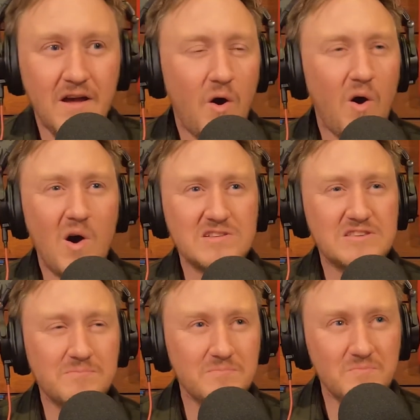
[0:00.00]

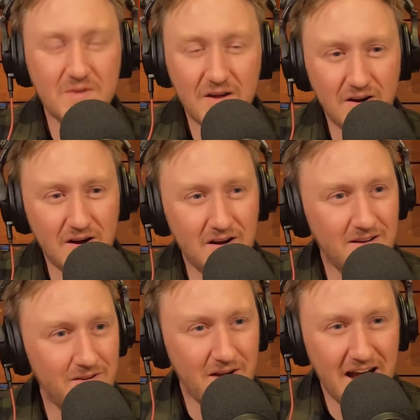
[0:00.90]
Awesome
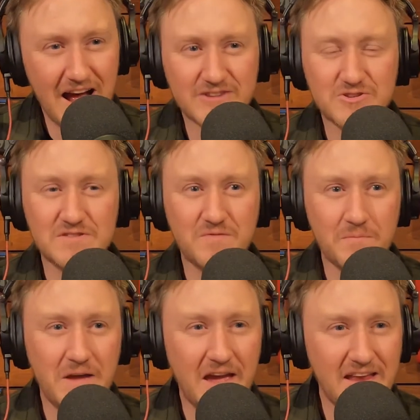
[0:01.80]
actress
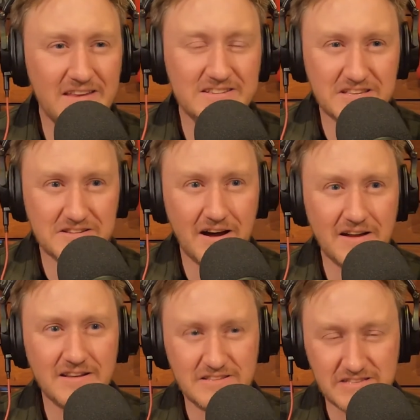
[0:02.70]
from the 80s and
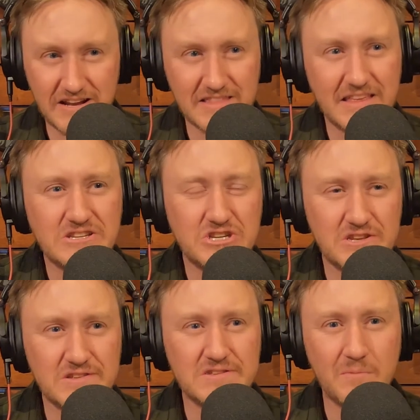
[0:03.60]
90s. And I think she
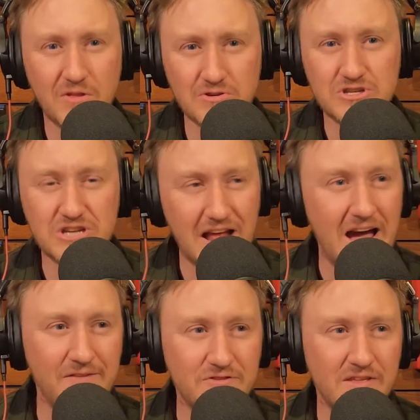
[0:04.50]
did some other shit
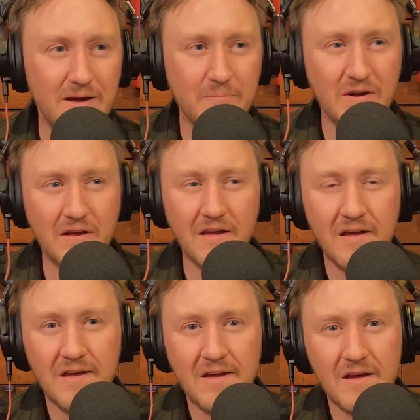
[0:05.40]
after that, but
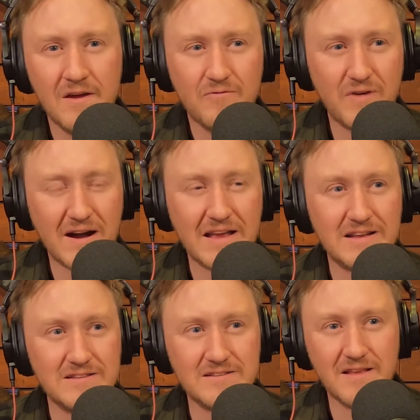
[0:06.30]

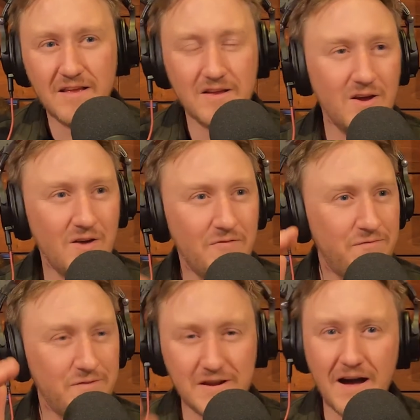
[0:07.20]
fucking
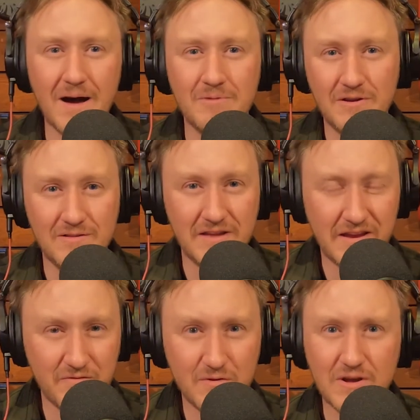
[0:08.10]
phenomenal. Like,
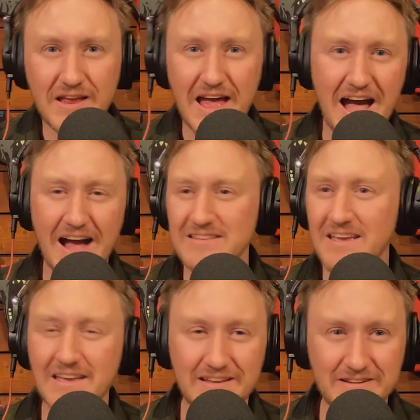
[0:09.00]
if you look at
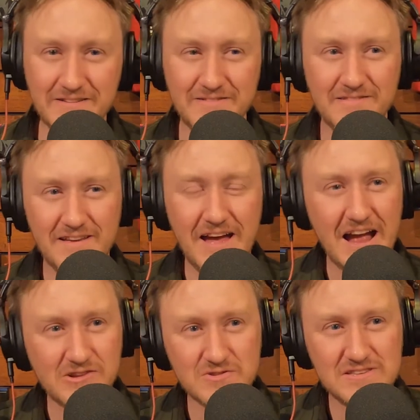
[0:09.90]
acting and
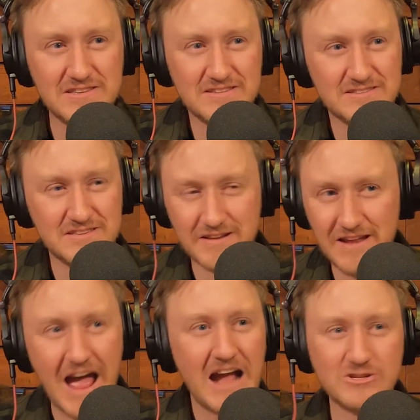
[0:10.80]
actresses
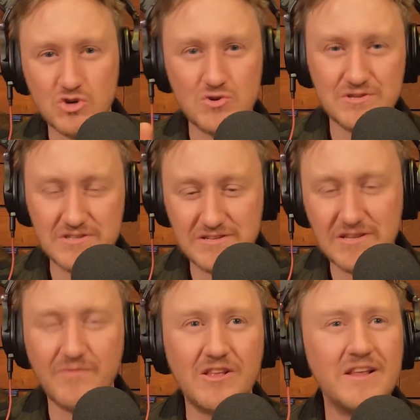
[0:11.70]
and actors and
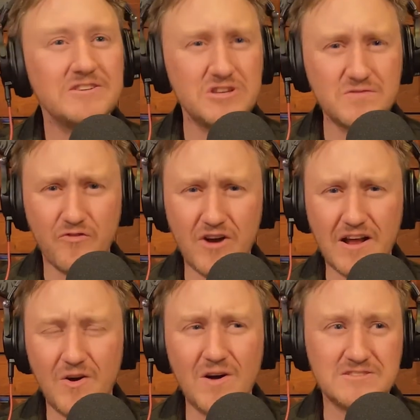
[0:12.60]
stuff like that, she's
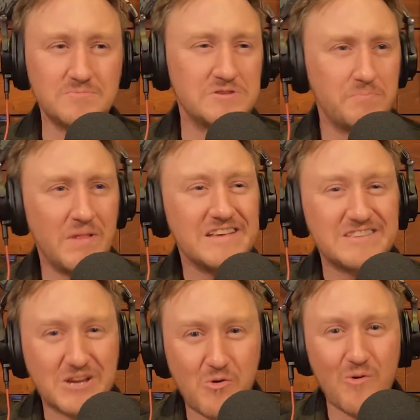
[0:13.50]
fucking awesome. She plays
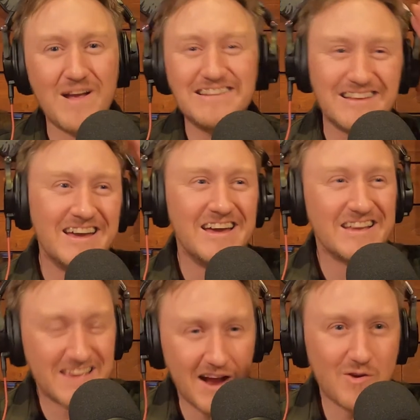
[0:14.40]
a great
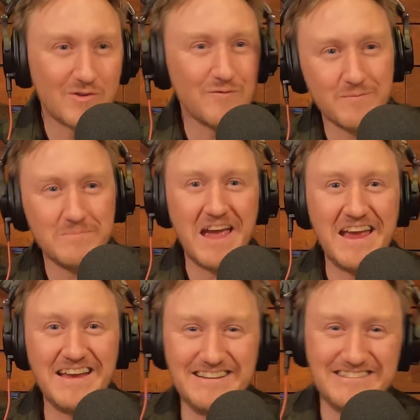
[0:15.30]
character from the
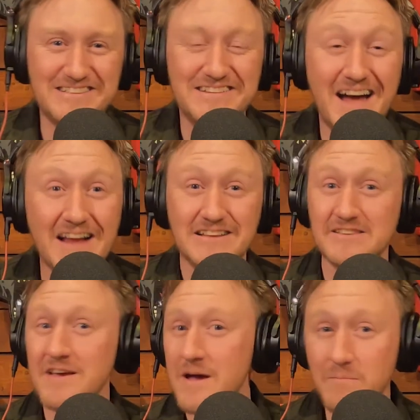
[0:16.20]
80s and 90s.
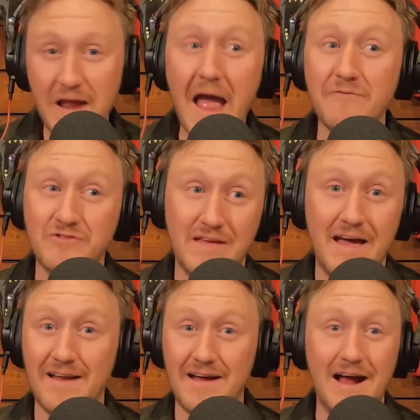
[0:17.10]
But after
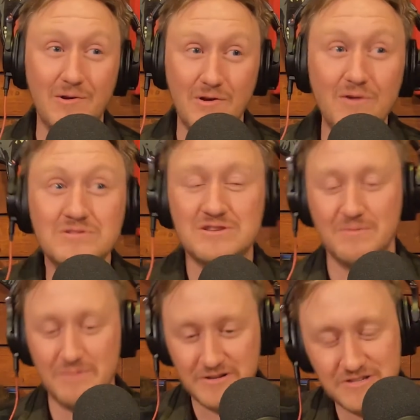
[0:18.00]
that, I don't know so
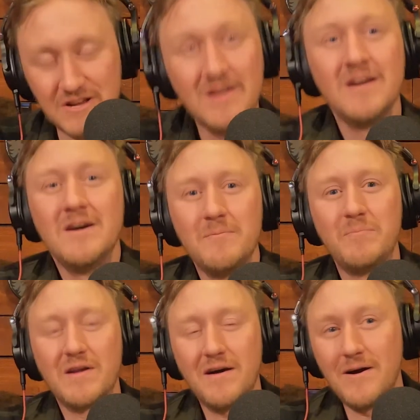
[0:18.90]
much.
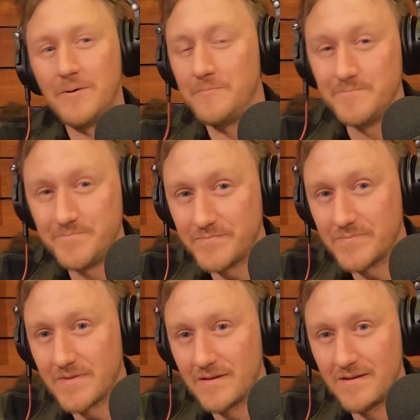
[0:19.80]
But
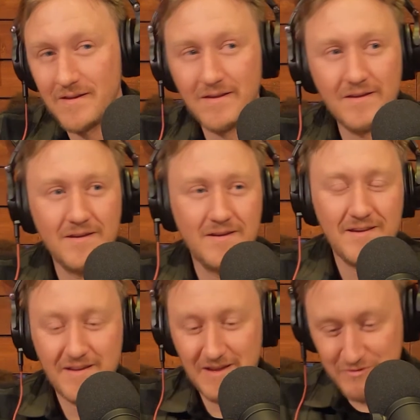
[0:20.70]

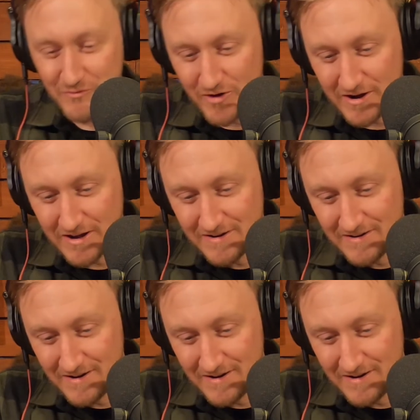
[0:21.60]
it's fucking